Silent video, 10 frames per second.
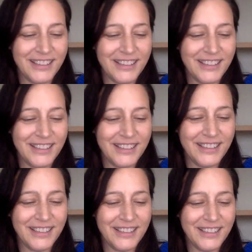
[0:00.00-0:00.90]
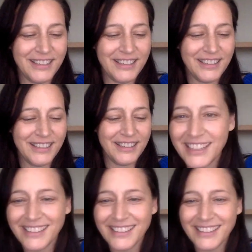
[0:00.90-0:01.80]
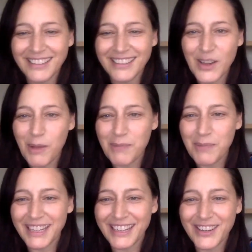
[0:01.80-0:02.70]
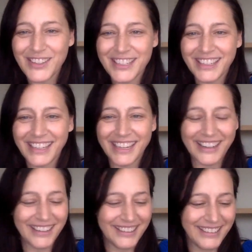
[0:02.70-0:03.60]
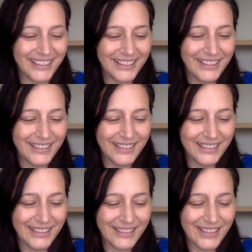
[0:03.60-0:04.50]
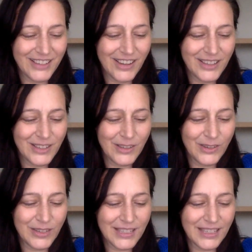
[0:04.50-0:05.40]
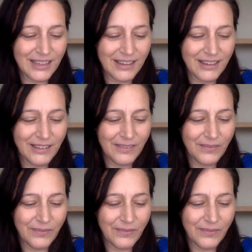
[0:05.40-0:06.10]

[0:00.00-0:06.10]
See you, Saw you pop in. Are you still here? On um, two is here.